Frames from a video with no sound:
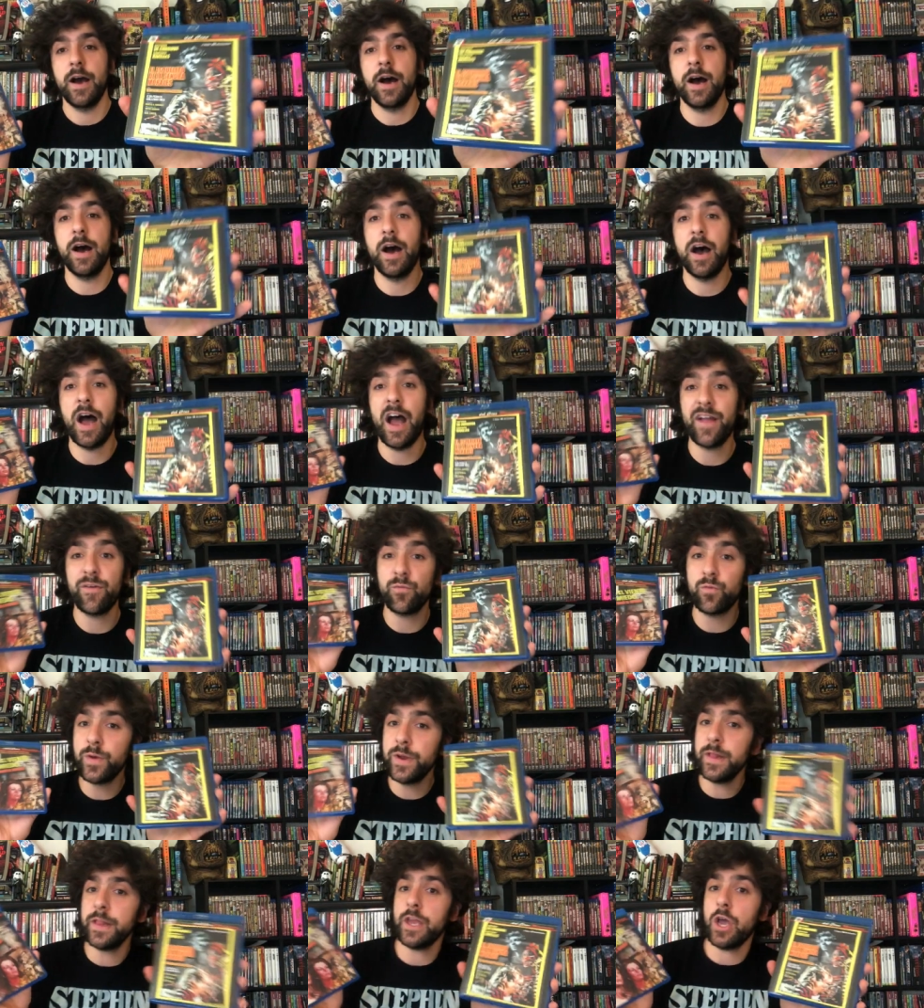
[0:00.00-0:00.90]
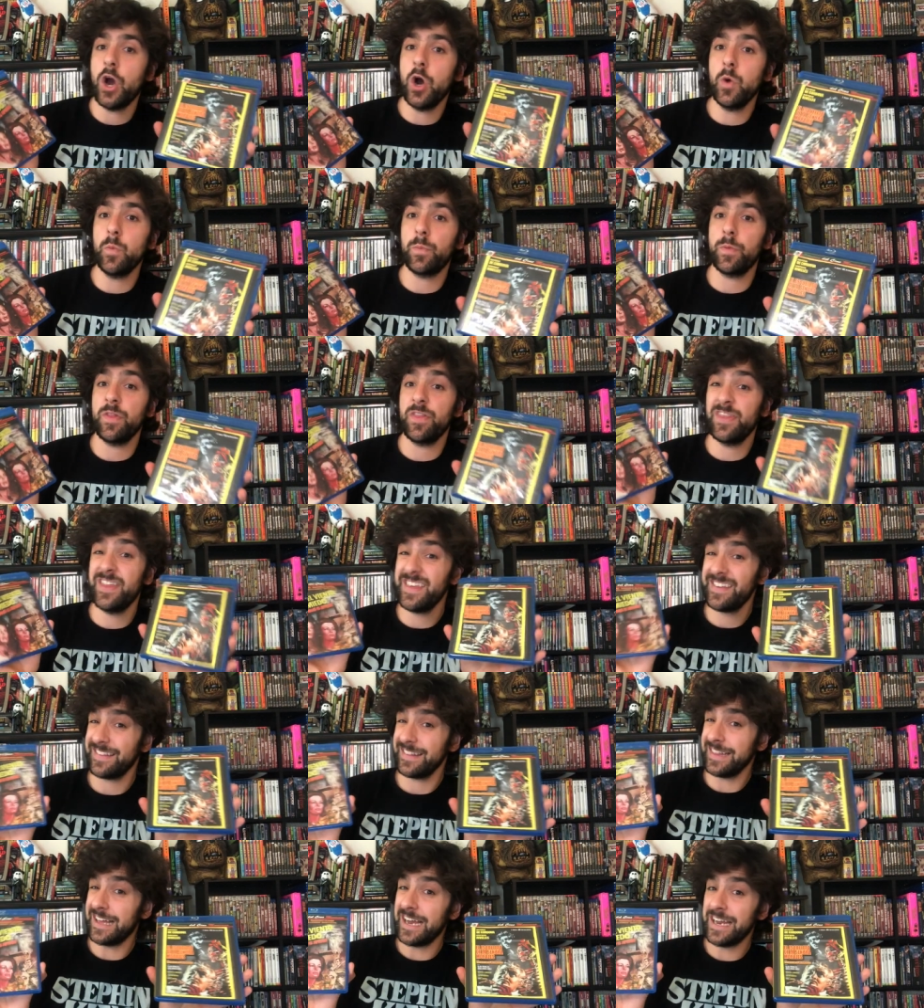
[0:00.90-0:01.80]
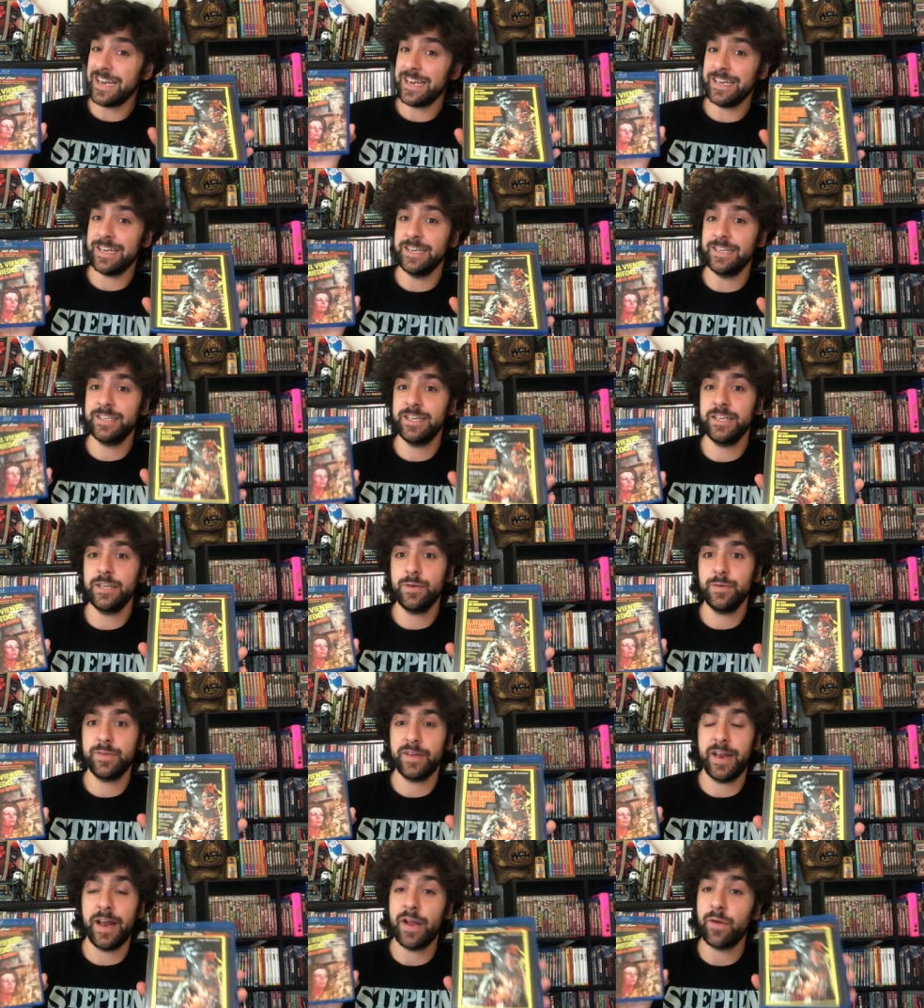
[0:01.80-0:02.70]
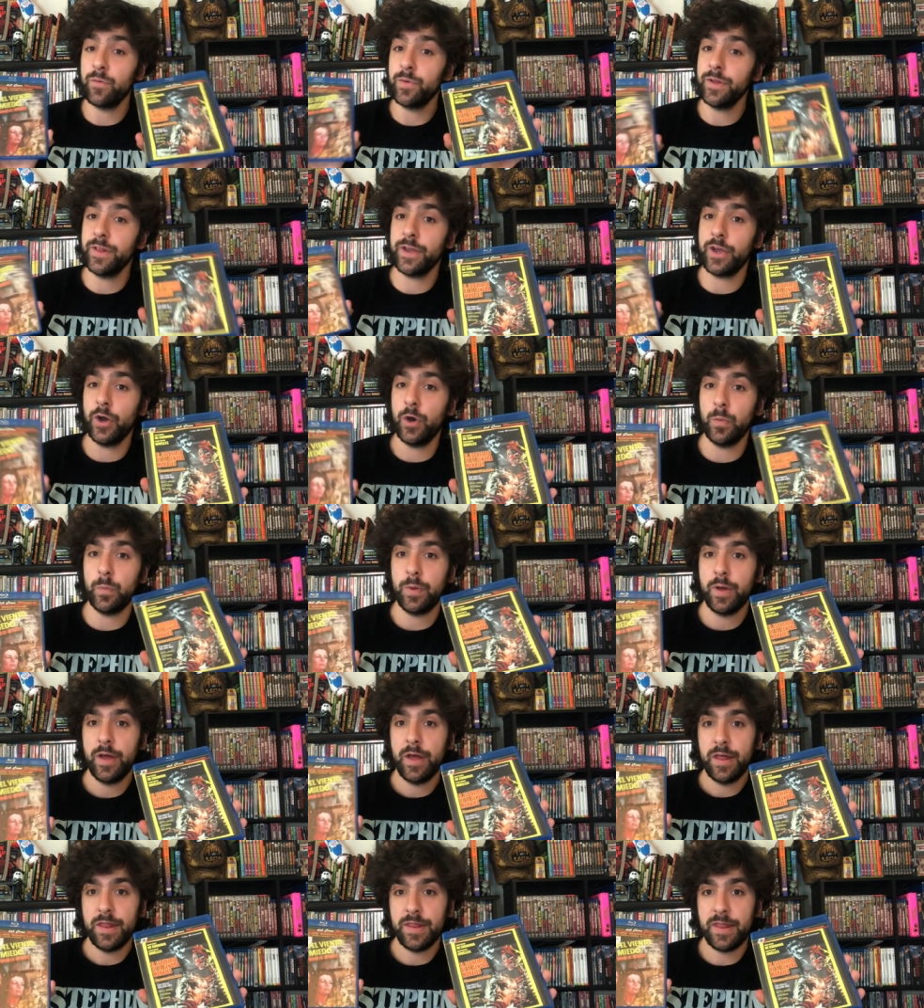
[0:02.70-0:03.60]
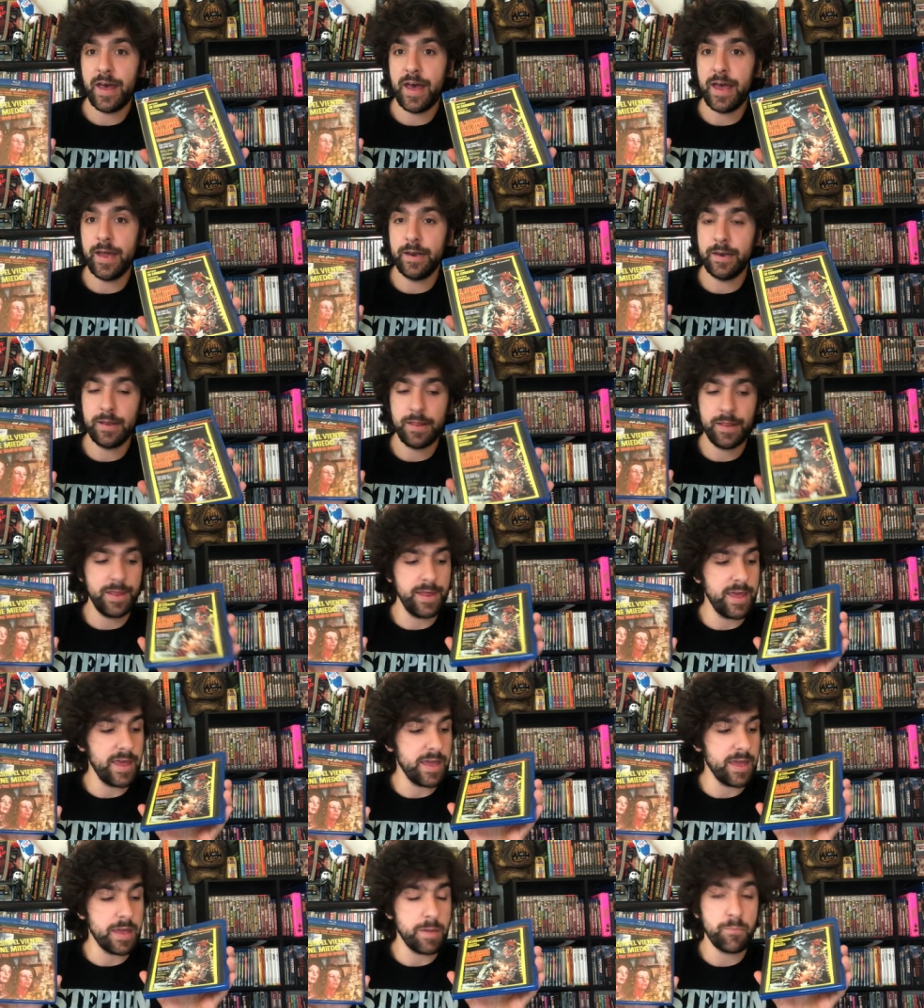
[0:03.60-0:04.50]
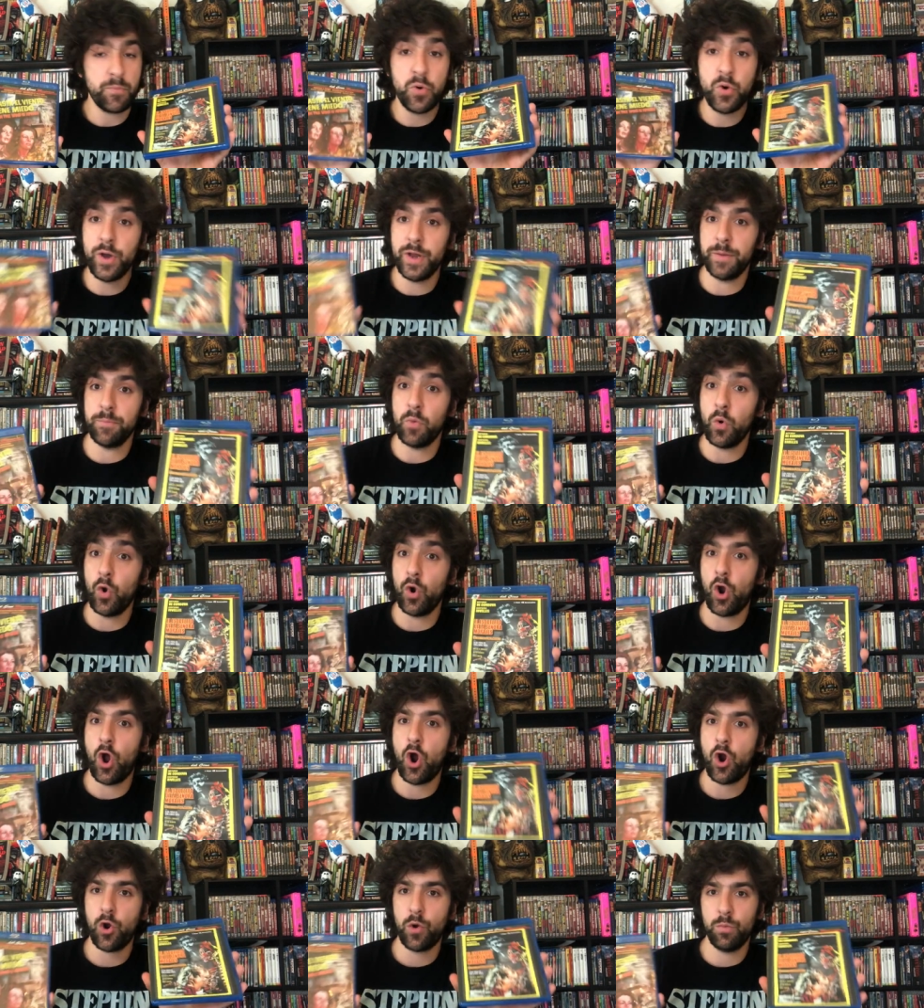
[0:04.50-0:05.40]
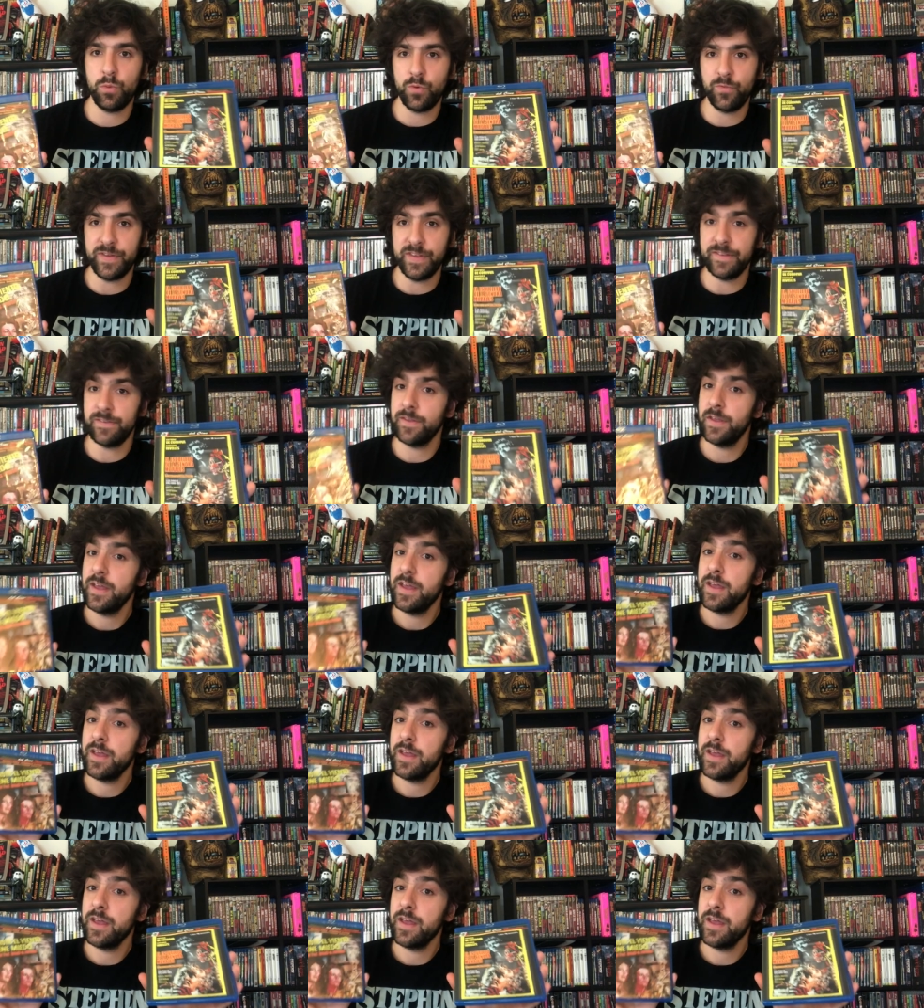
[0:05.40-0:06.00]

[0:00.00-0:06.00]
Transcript: Uh, I really hope this line continues, and I really hope that they put more horror movies